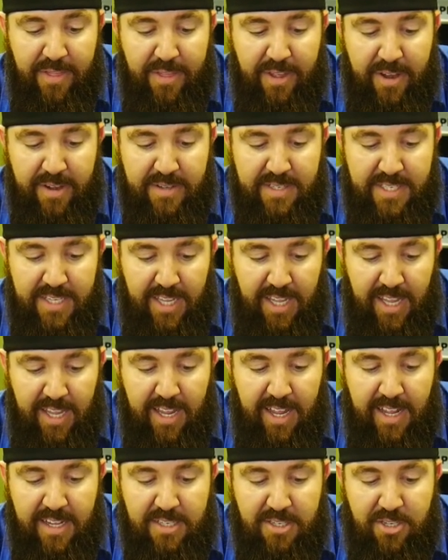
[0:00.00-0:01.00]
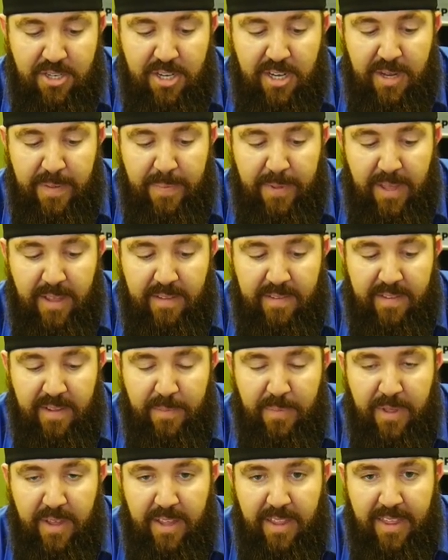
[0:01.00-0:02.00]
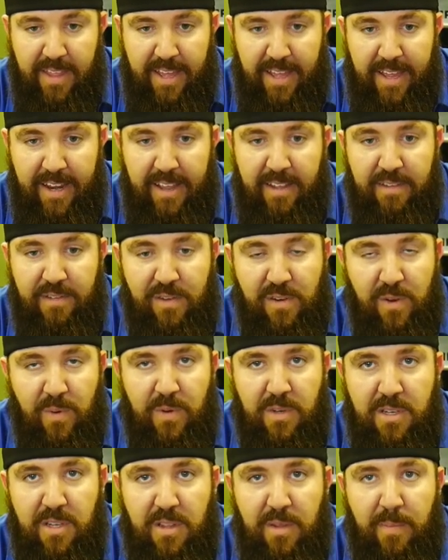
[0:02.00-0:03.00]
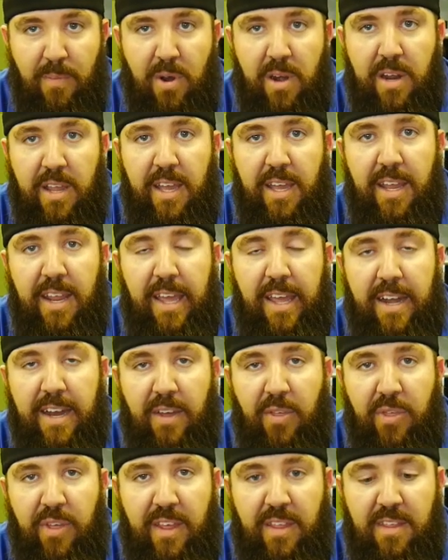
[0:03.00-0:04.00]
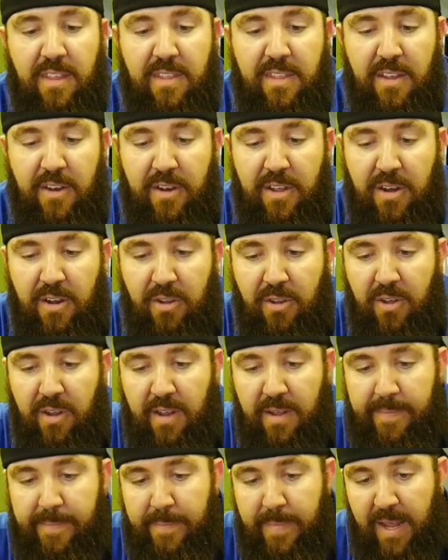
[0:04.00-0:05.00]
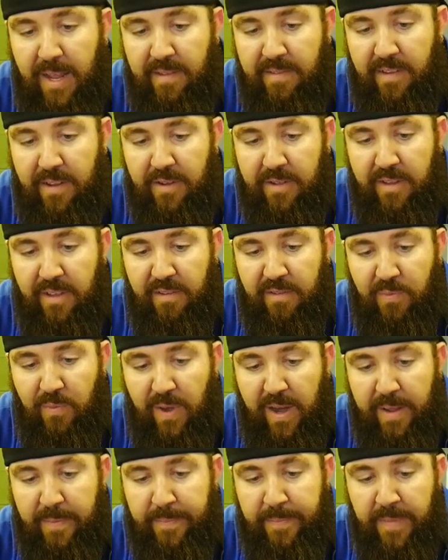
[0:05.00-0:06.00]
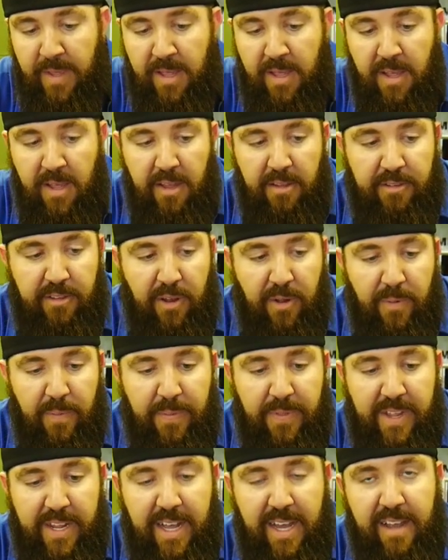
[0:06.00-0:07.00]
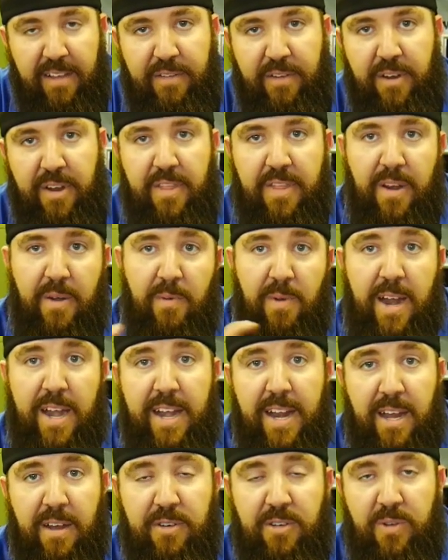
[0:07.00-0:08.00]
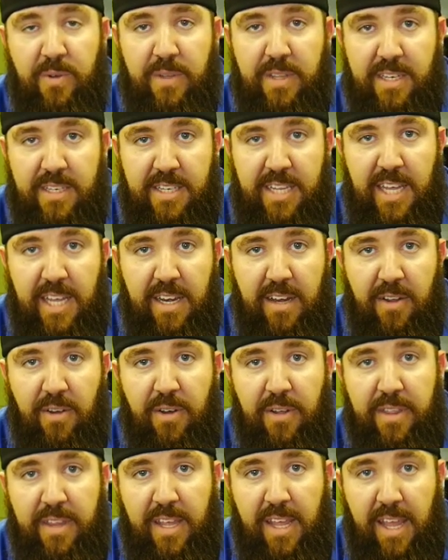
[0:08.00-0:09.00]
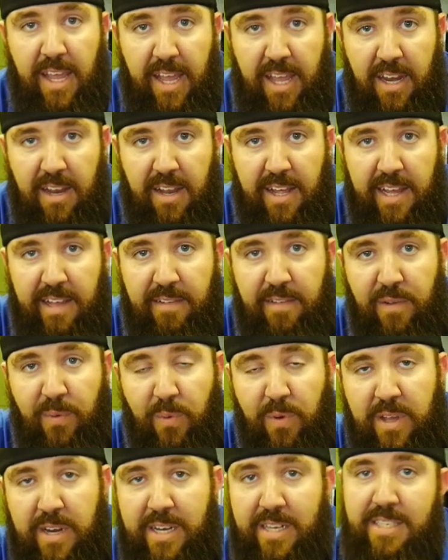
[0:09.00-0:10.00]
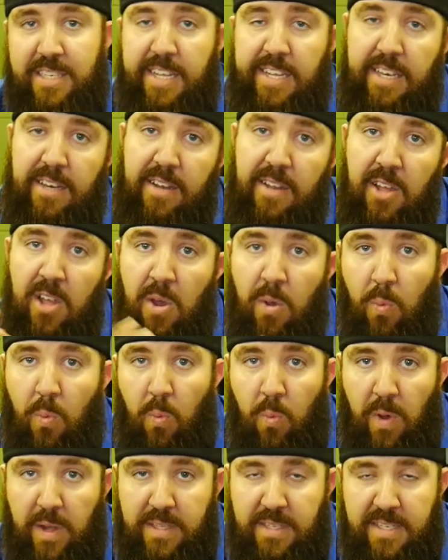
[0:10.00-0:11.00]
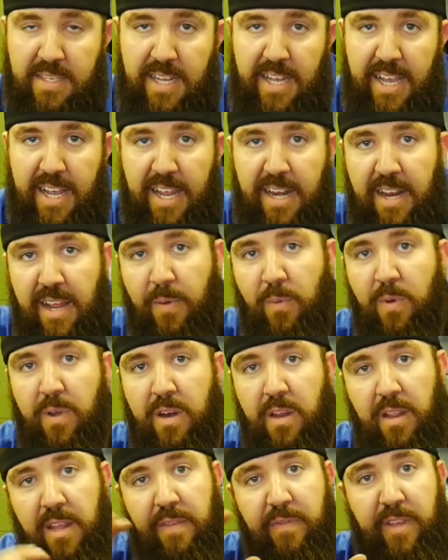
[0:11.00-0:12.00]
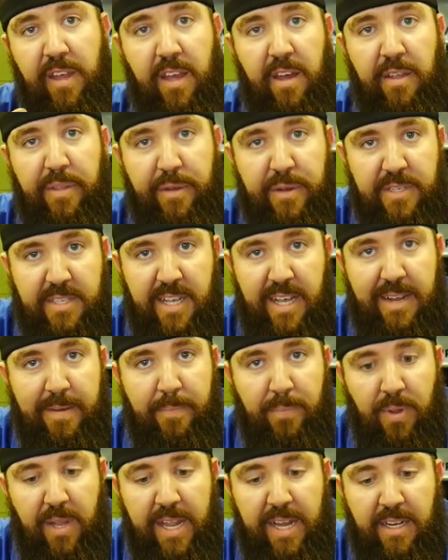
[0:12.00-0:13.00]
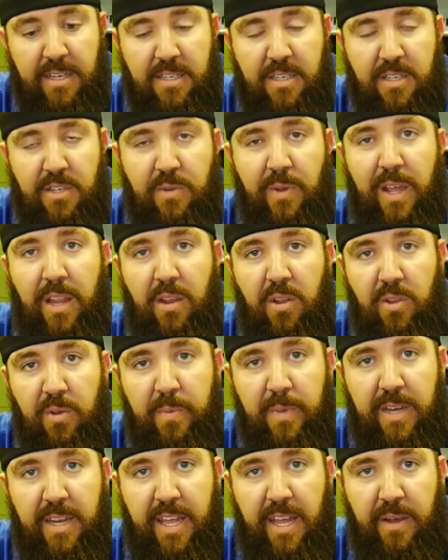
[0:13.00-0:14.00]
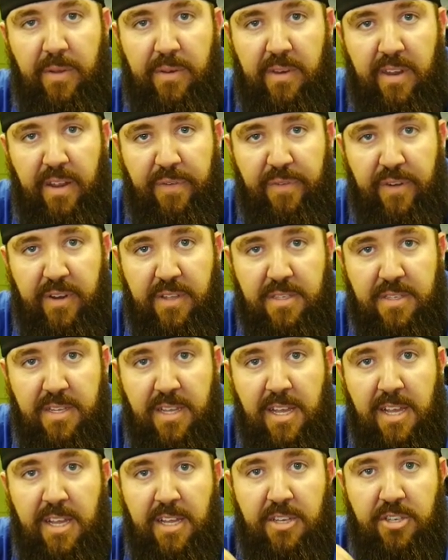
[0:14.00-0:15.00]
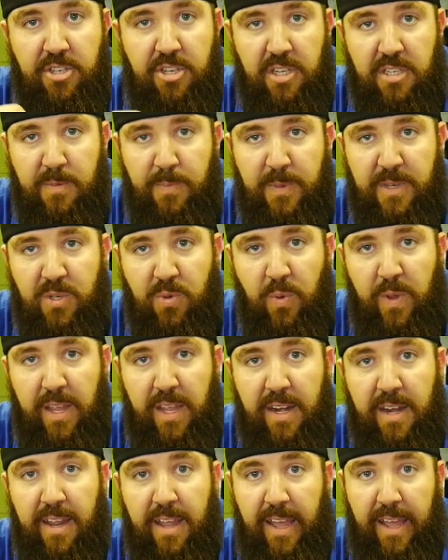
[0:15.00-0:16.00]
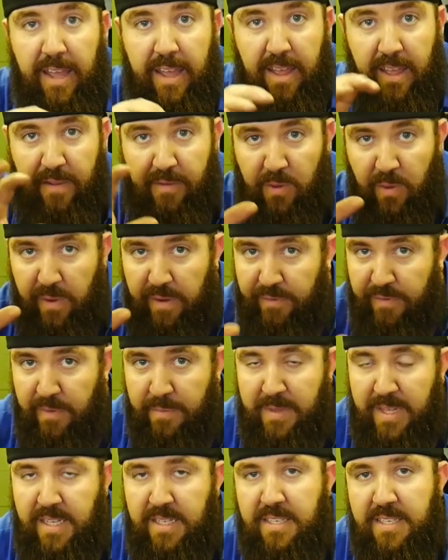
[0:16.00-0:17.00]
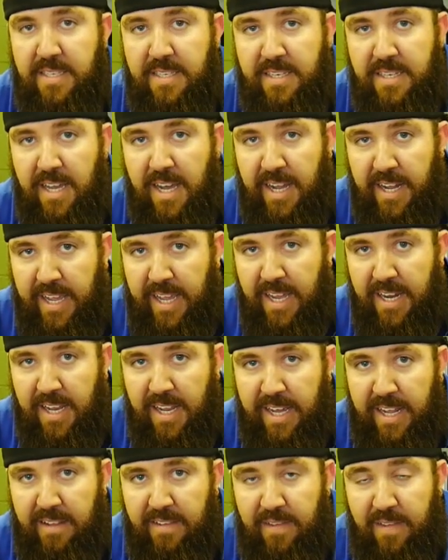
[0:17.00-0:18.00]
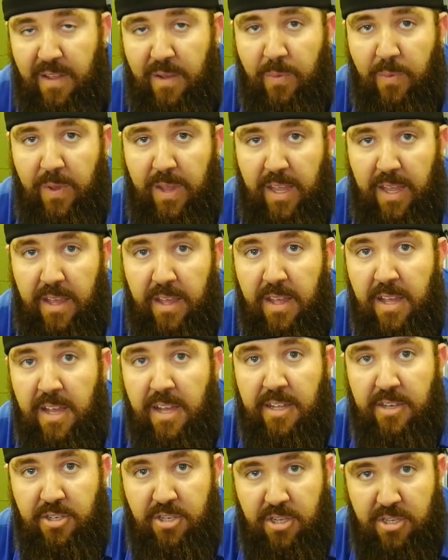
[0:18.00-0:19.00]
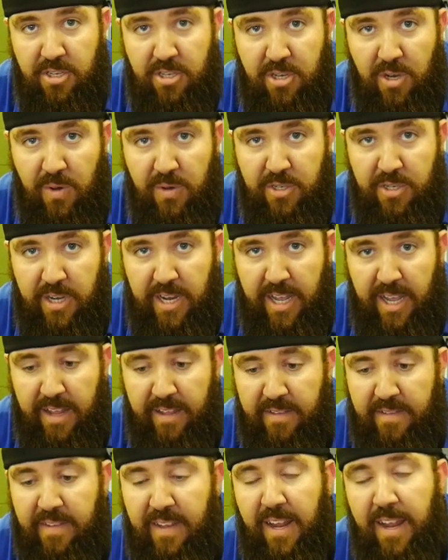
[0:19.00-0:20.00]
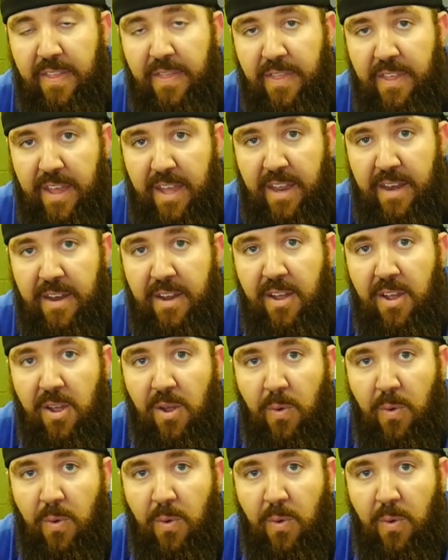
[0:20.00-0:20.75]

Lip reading: Their ZES chip is something that is newer to the market, and I think that they're gonna look amazing on this RAM. So the guys are in there right now doing the tint on the headlights, so we're gonna tint one side, and we're going to leave the other side blank to do a lumen count difference just between going from the stock headlights that we just showed you guys, and then